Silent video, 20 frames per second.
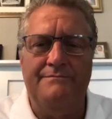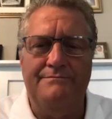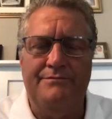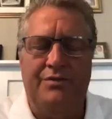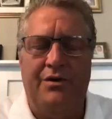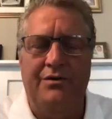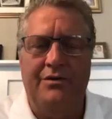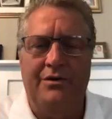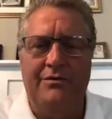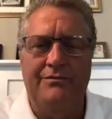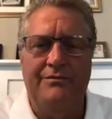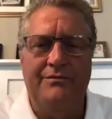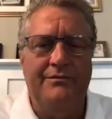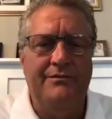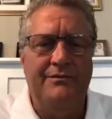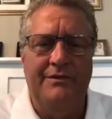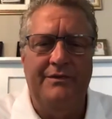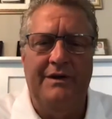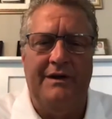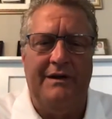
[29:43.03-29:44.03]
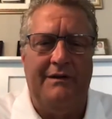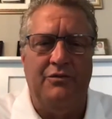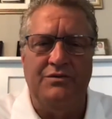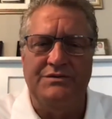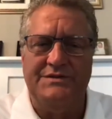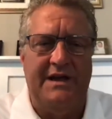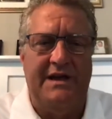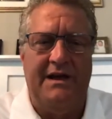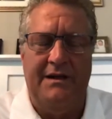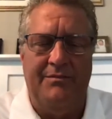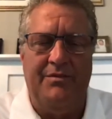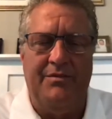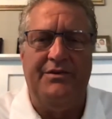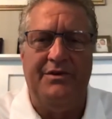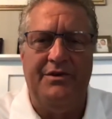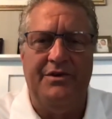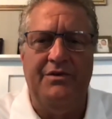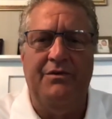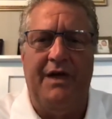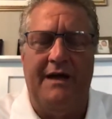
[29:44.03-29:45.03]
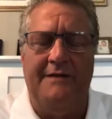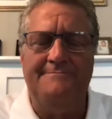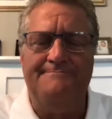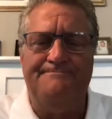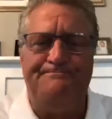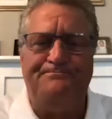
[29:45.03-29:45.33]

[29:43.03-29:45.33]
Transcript: partner was able to do that.